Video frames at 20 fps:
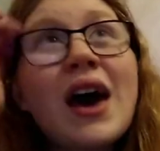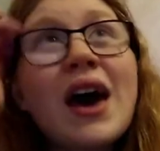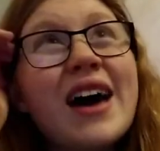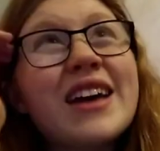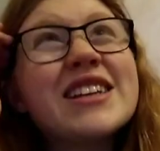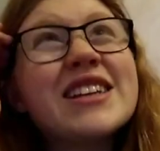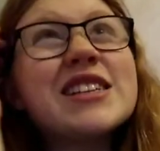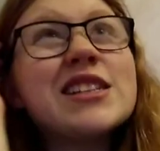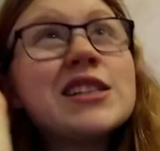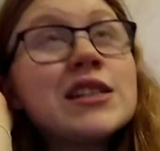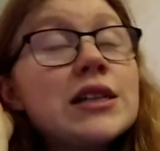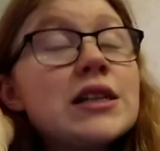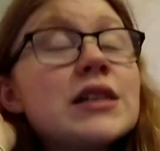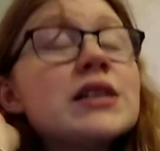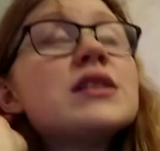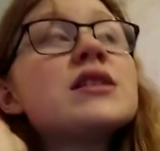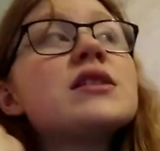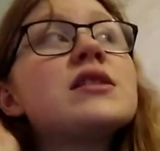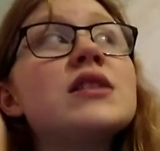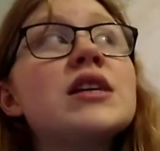and
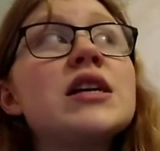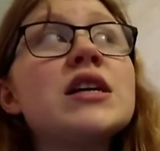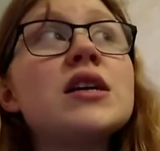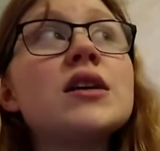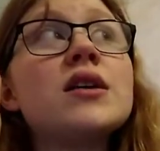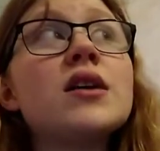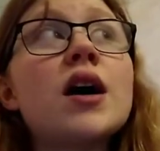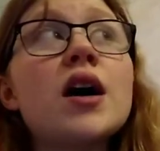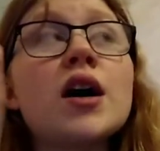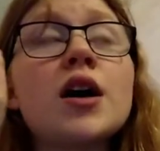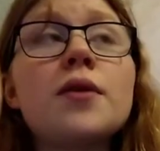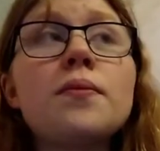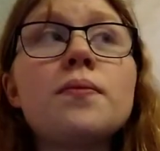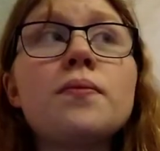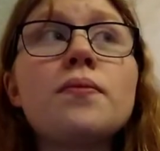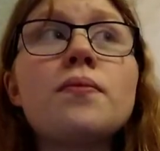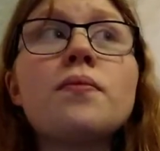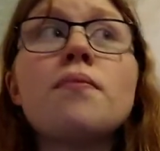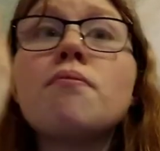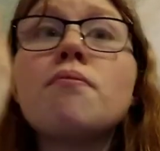indeed the
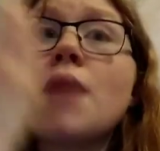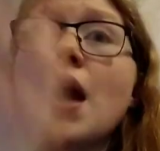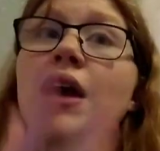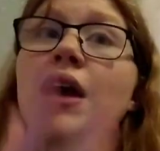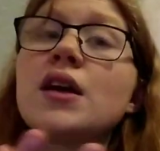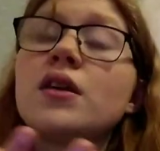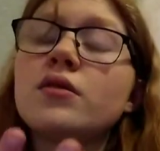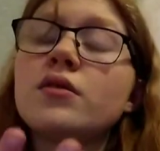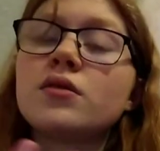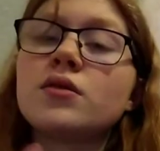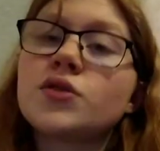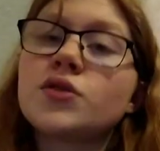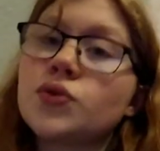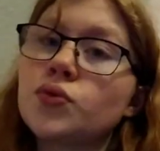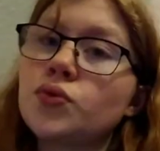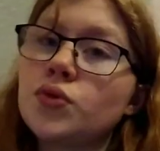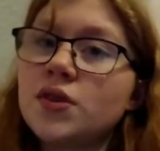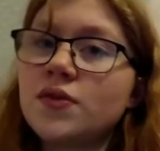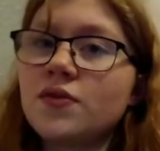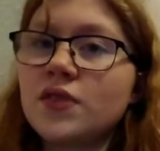main
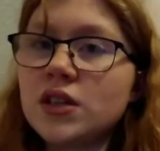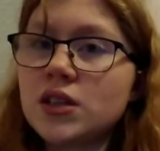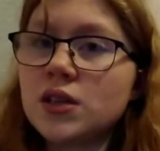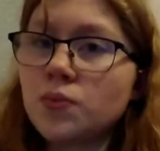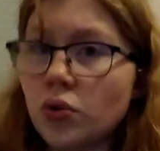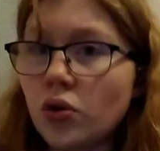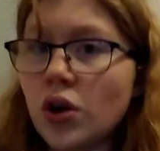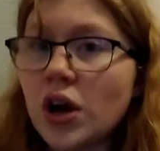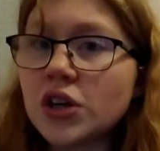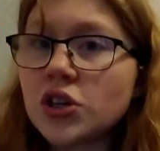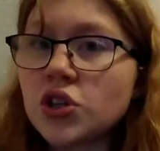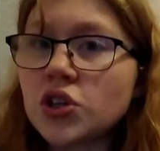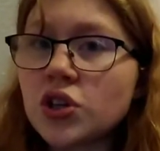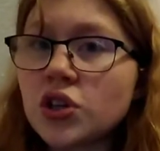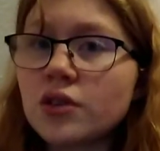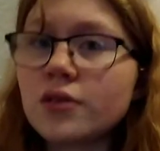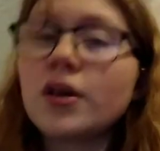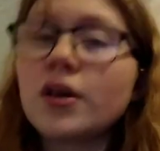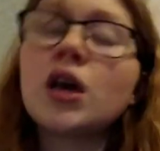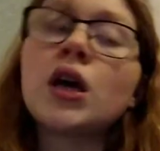source of
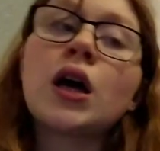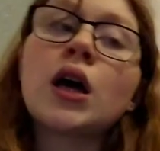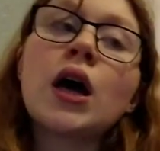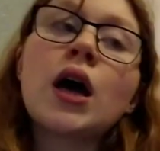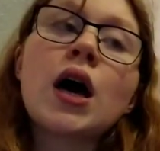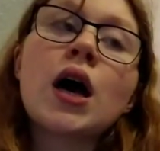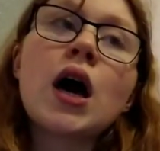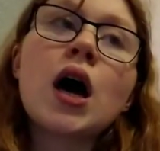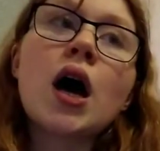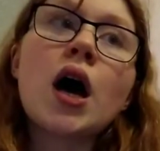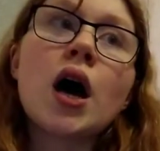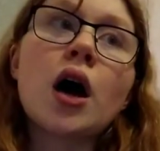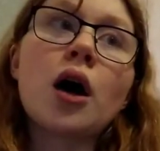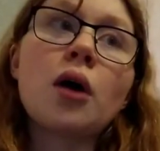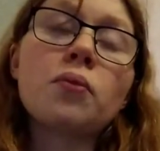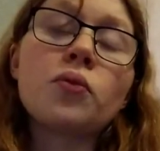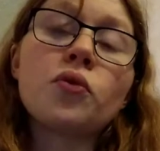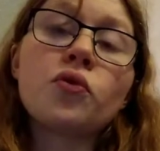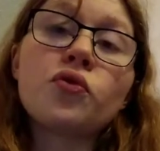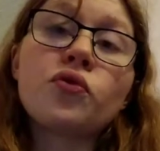inspiration
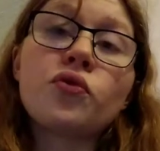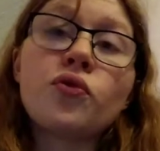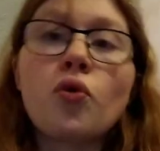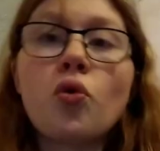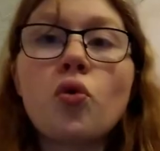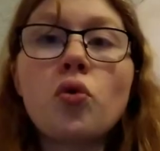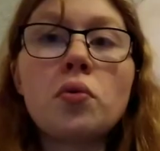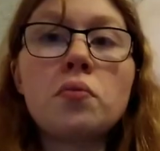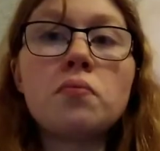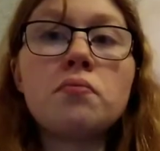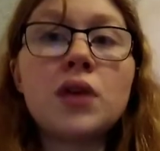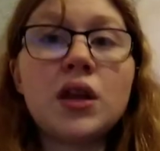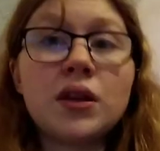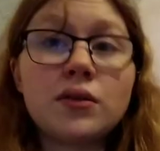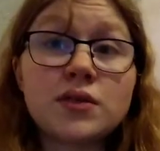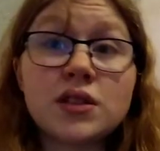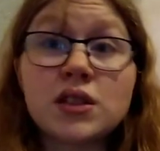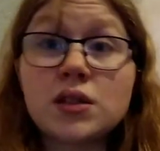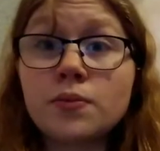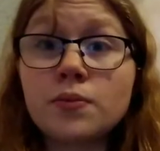for
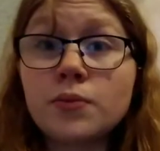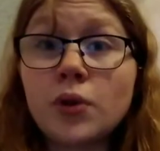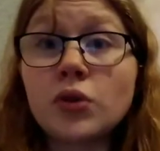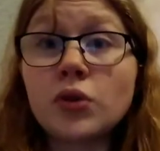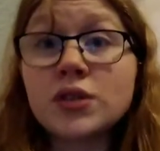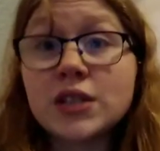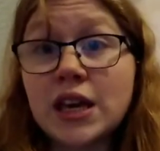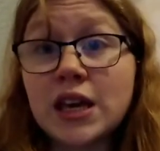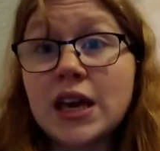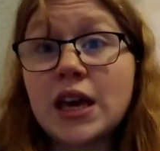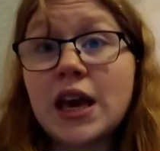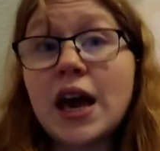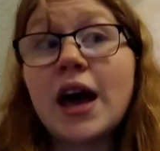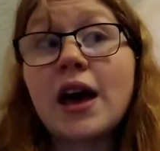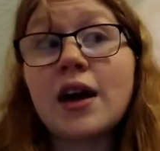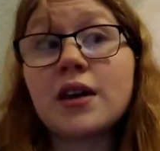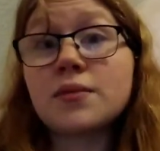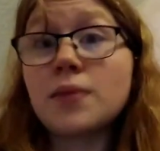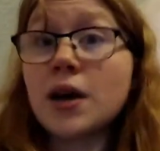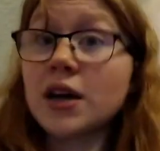Milton Subotsky
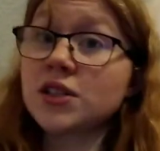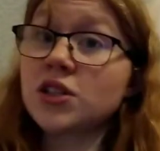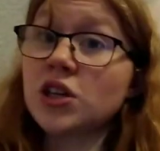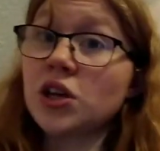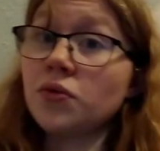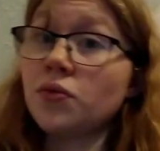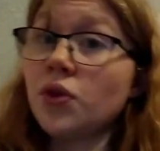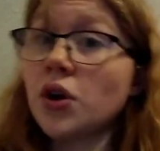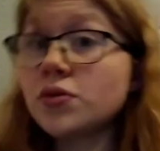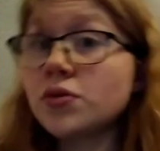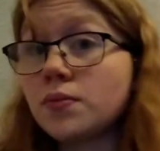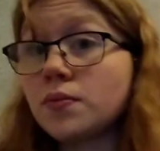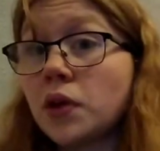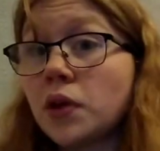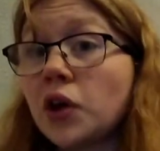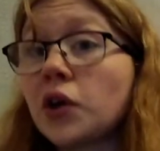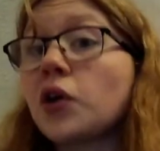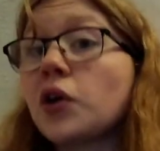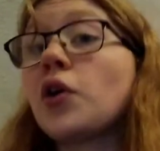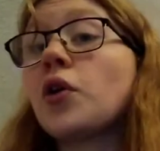and Max J.
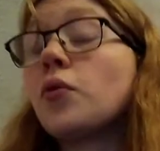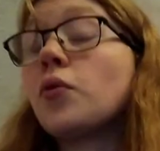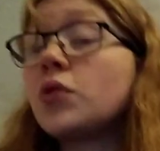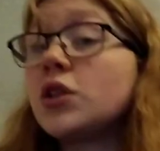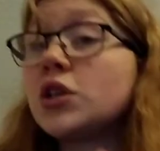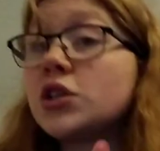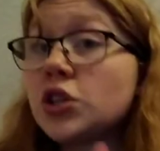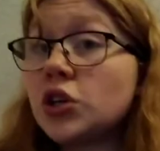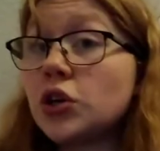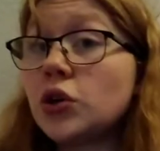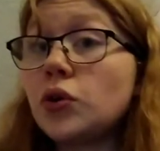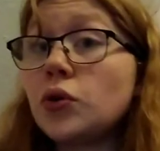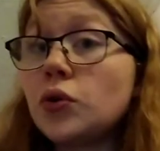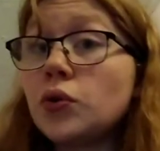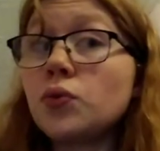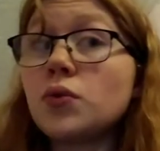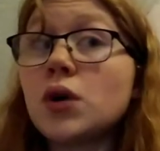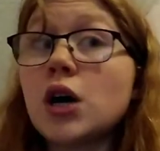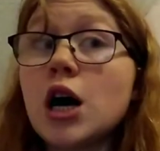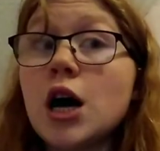Rosenberg, who were the
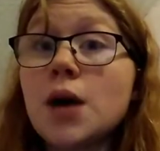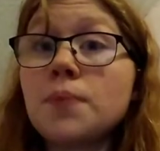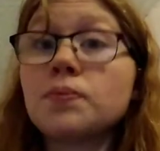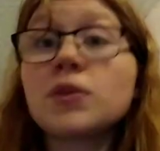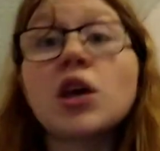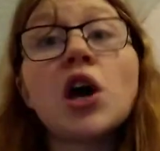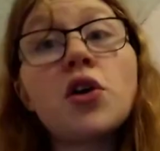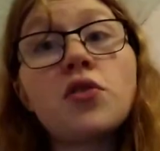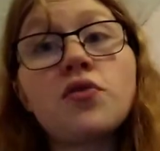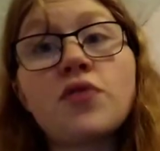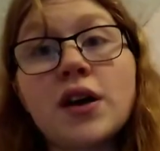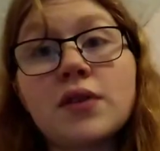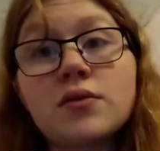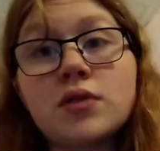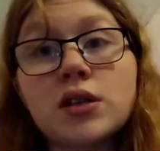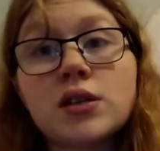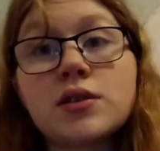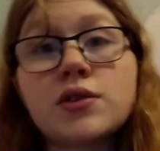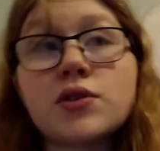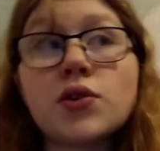two
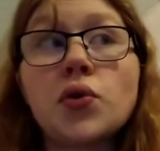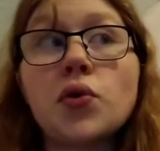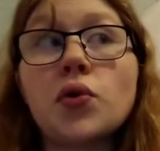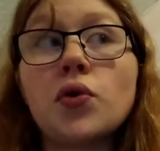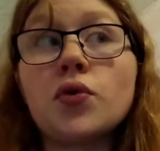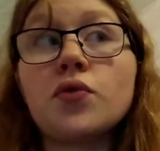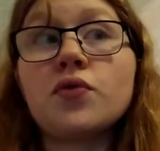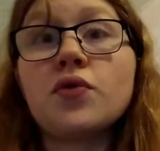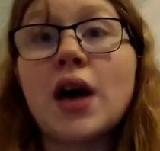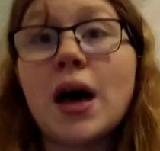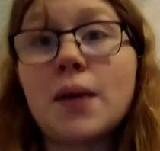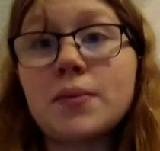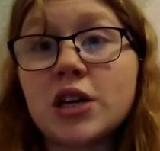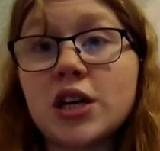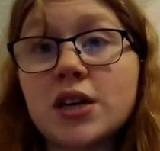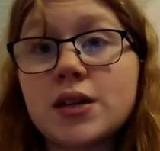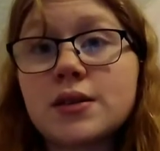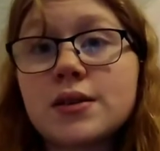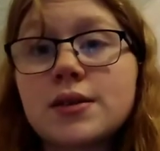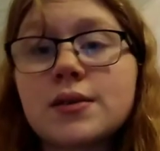co-founders of
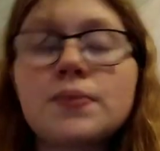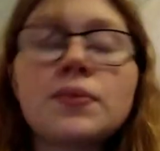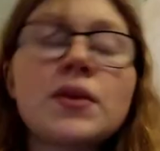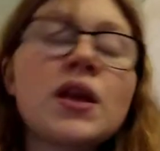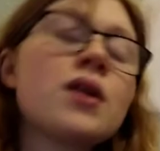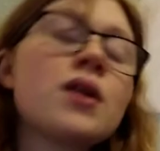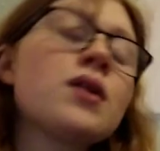Amicus.